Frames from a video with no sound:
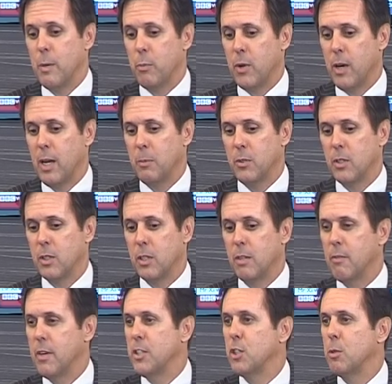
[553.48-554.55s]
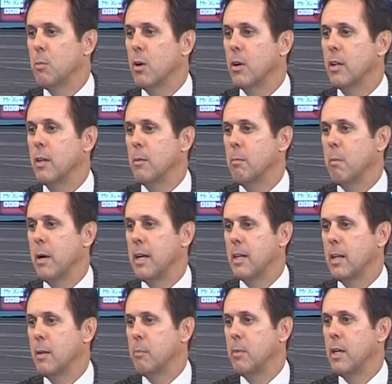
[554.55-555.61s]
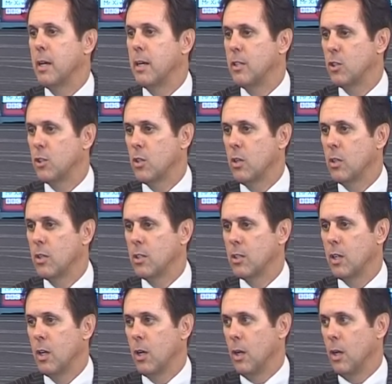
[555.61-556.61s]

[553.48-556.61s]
perhaps the convention market might not be at its strongest,